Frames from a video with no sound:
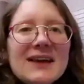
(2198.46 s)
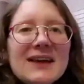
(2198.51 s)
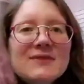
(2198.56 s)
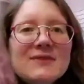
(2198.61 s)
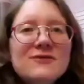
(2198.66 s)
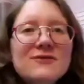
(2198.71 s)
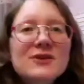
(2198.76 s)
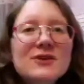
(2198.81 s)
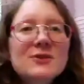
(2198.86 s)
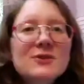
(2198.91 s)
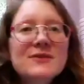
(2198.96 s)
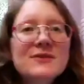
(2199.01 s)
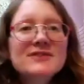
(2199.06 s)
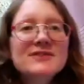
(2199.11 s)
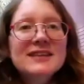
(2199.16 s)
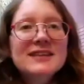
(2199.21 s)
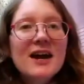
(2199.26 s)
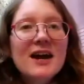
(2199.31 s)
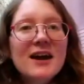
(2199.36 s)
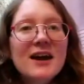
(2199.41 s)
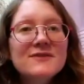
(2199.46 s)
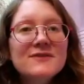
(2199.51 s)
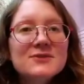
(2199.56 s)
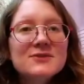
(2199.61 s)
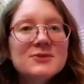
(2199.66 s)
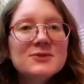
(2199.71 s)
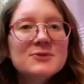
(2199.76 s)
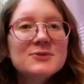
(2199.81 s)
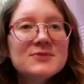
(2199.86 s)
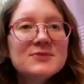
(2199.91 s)
a few with scarves.
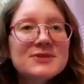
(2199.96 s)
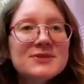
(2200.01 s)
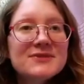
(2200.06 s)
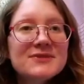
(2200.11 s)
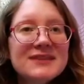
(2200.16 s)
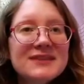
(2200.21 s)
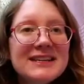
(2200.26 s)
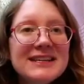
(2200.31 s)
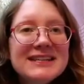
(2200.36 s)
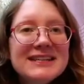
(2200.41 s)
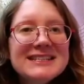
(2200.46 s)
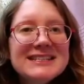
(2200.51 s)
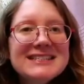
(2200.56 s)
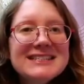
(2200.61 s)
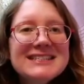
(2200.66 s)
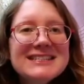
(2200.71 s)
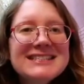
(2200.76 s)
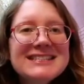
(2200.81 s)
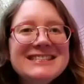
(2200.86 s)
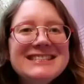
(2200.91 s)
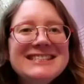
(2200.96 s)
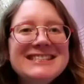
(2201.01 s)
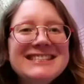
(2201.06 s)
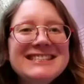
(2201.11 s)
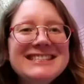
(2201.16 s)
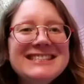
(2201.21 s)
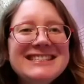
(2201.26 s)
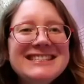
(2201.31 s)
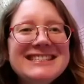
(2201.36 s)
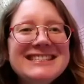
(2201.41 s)
Oops, sorry.
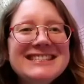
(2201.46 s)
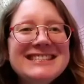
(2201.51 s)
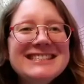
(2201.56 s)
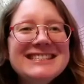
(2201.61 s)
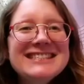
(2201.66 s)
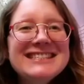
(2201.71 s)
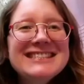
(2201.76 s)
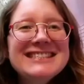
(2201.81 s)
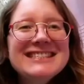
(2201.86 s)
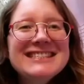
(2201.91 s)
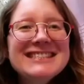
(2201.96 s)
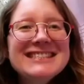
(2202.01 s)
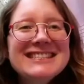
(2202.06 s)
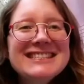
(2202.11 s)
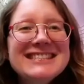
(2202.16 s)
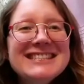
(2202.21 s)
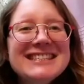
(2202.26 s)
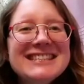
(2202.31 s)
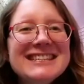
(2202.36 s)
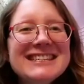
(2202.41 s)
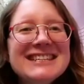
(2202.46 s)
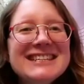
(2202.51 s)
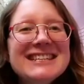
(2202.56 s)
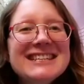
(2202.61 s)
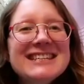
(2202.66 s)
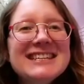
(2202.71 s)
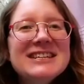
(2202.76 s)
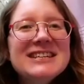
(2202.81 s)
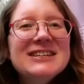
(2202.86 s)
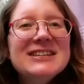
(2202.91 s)

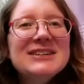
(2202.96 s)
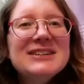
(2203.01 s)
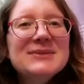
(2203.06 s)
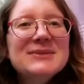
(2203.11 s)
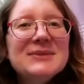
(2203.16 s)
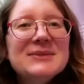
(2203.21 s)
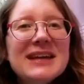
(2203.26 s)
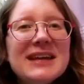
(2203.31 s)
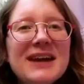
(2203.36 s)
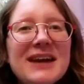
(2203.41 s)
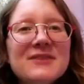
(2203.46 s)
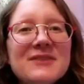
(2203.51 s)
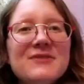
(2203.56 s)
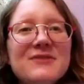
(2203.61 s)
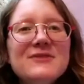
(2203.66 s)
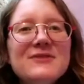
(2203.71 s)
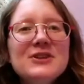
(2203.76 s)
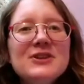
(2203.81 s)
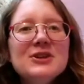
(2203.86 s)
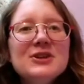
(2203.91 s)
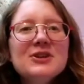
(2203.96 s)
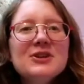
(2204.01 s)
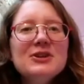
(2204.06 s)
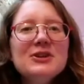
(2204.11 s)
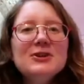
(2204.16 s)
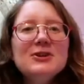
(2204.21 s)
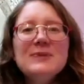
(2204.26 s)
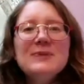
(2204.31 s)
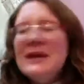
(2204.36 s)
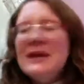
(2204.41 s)
We have a
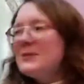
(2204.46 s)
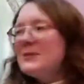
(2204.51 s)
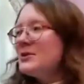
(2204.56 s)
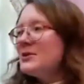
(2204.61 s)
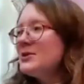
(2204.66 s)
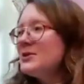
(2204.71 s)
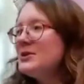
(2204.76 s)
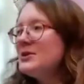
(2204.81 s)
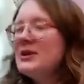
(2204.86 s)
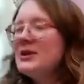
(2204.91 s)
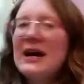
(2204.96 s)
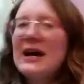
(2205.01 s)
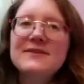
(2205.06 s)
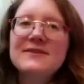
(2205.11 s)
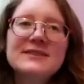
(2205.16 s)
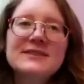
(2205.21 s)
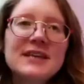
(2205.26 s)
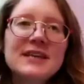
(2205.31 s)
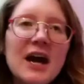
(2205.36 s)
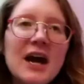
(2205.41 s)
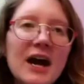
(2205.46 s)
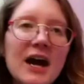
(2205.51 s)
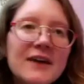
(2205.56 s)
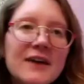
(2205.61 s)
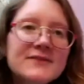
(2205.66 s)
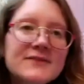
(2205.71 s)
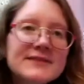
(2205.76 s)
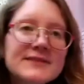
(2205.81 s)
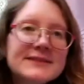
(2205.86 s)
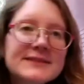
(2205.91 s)
few people who have
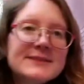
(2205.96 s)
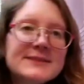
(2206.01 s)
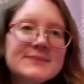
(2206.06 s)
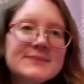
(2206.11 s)
scarves.